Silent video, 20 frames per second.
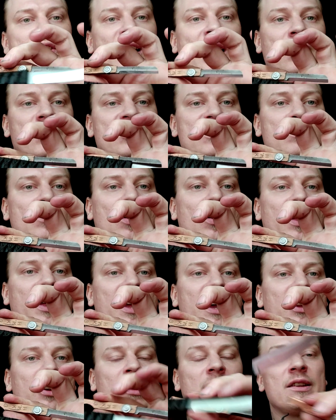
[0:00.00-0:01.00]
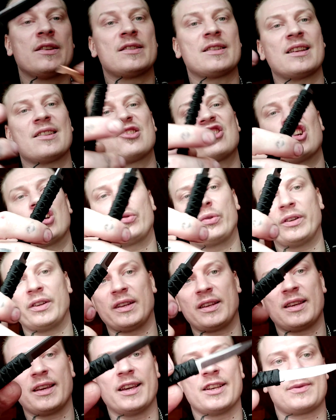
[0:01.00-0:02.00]
see how small the handle is? That's generally
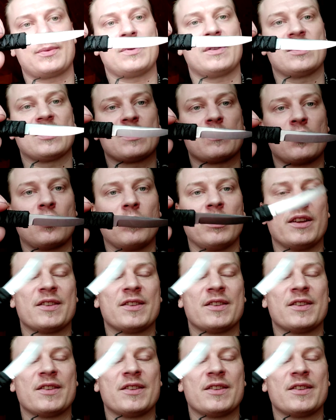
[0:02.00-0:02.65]
the case with these small